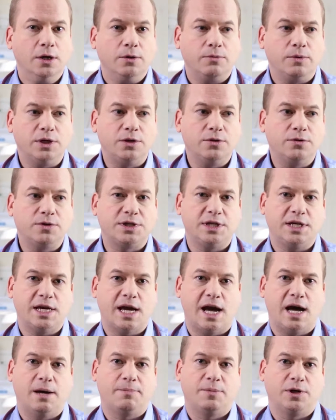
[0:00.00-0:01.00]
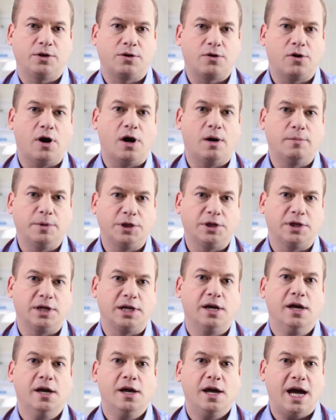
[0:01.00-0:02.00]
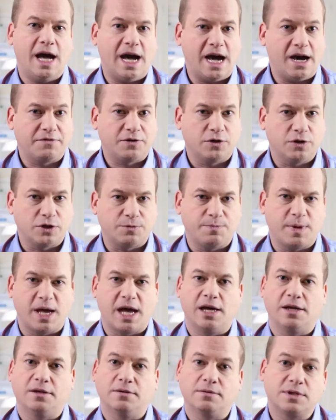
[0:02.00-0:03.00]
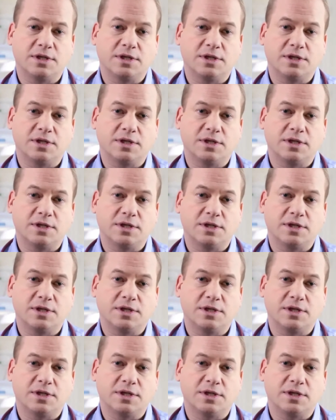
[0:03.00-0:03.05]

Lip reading: we do see happen commonly after spaying,